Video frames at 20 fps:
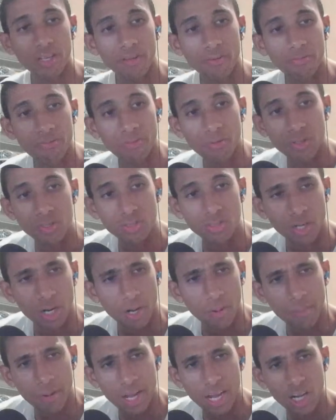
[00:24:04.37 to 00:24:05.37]
future. I'm
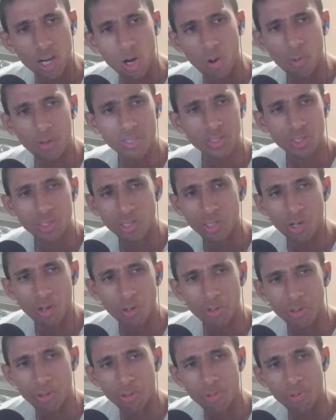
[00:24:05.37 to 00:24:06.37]
not going to go
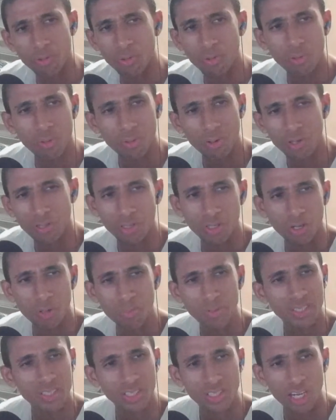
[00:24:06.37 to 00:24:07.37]
through
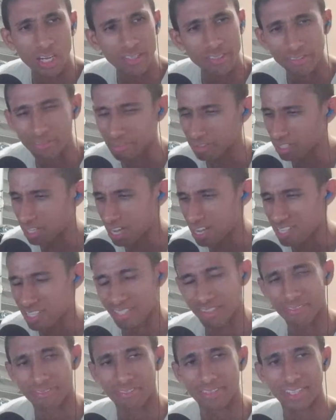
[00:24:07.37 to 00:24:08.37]
Ubisoft's
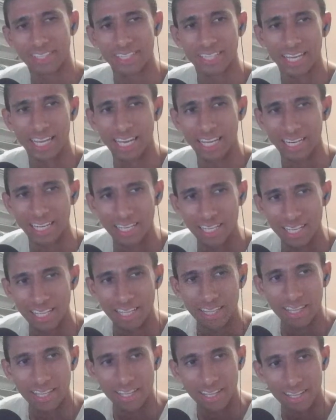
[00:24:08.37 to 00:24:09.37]
philosophy that
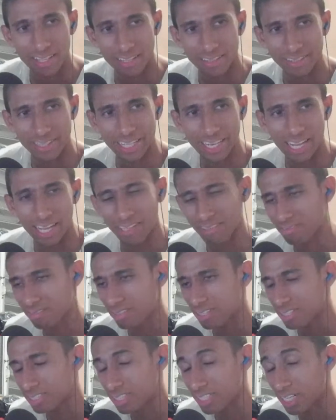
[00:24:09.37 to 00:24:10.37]
the ninth gen
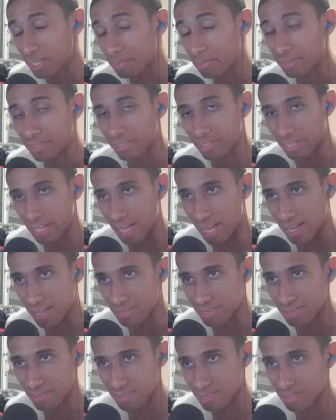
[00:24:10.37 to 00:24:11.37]
is going to be the
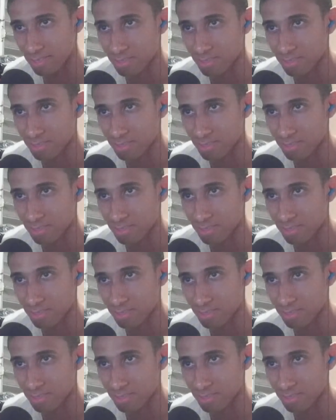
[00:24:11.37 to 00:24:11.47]
last.